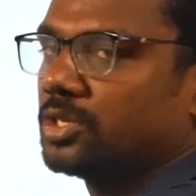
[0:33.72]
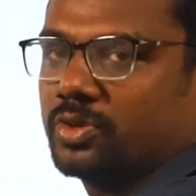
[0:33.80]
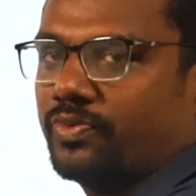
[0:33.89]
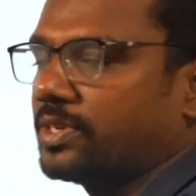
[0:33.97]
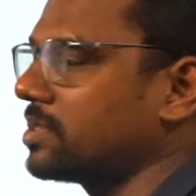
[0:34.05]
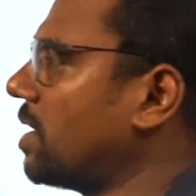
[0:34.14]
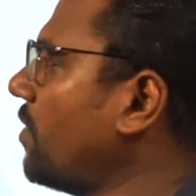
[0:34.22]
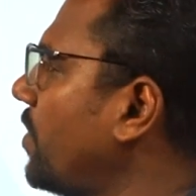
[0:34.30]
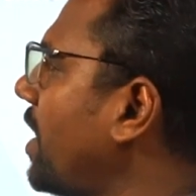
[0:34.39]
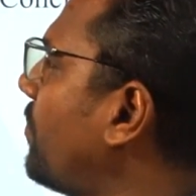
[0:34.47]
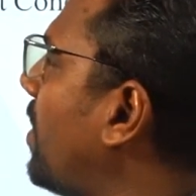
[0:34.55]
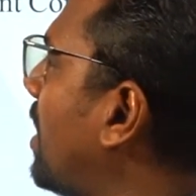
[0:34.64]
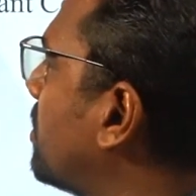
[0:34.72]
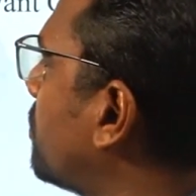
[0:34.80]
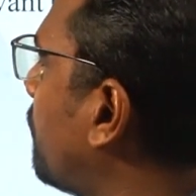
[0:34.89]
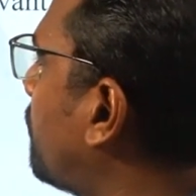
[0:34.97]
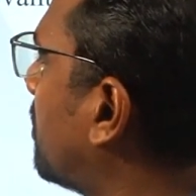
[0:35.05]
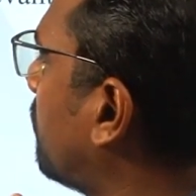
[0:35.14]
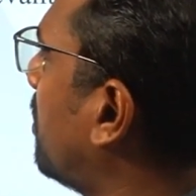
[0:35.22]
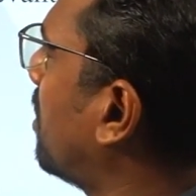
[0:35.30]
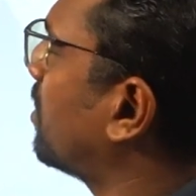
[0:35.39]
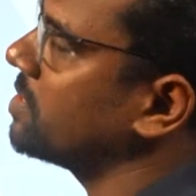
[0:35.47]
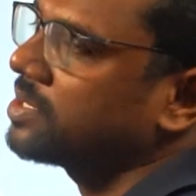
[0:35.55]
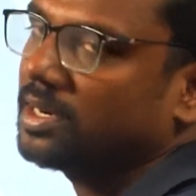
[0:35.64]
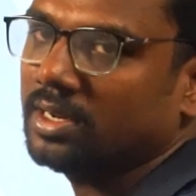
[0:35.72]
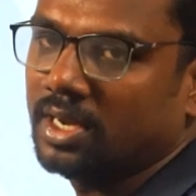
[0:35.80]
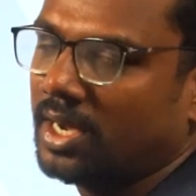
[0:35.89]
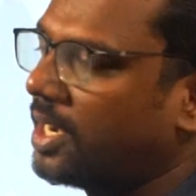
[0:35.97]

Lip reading: So firstly we have fallacy of trivial reason,